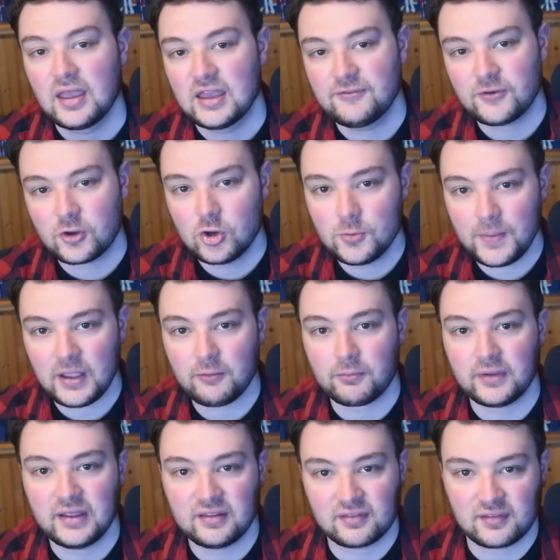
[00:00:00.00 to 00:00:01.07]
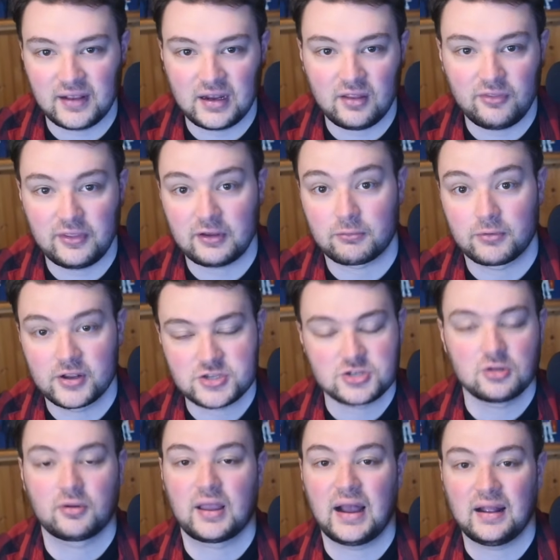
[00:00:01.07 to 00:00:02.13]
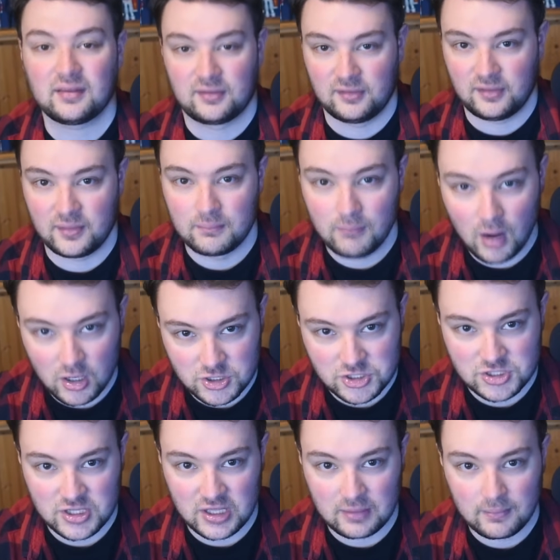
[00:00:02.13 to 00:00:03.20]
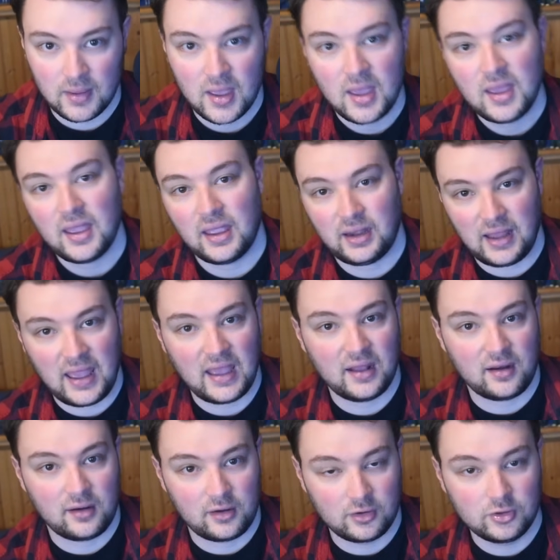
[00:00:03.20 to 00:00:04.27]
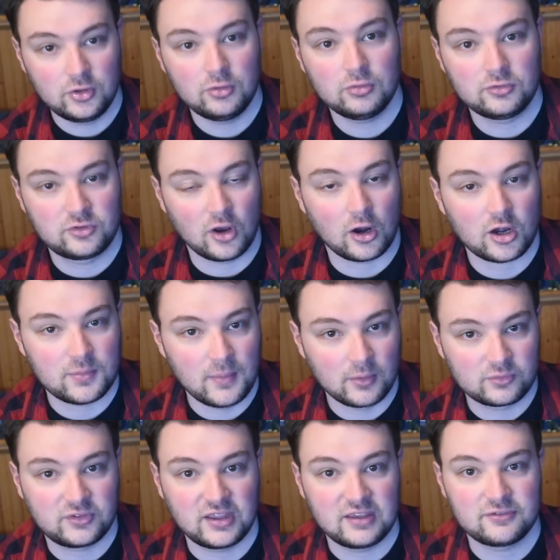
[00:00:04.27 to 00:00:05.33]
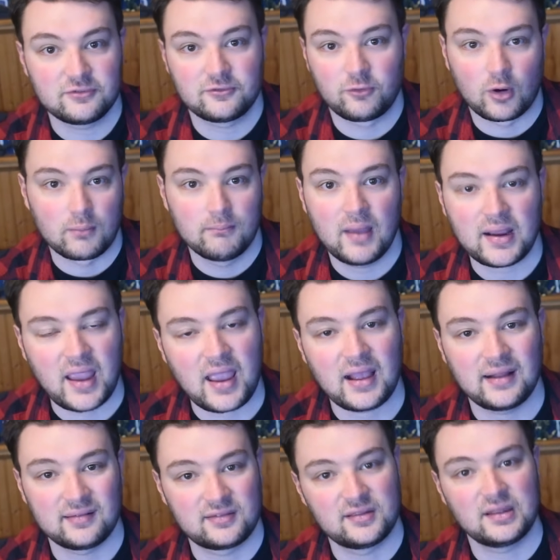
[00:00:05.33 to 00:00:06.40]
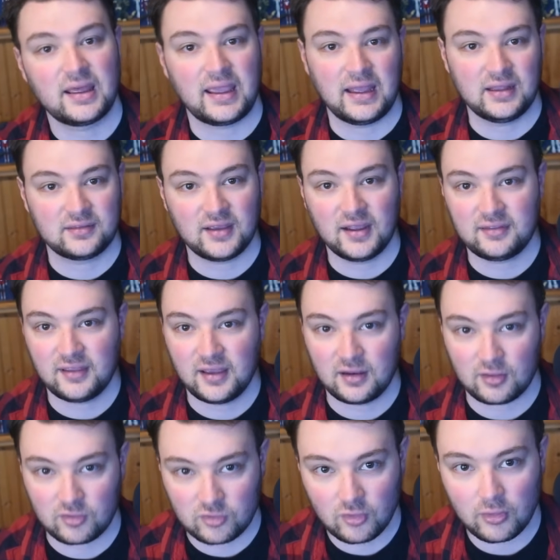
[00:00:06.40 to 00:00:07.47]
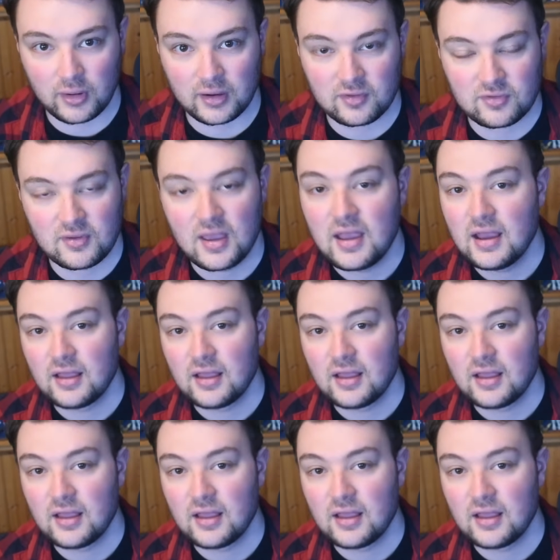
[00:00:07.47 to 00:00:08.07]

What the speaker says: Ifukube reinstated the original Godzilla March theme, and added a new dark motif for Mechagodzilla and Titanosaurus.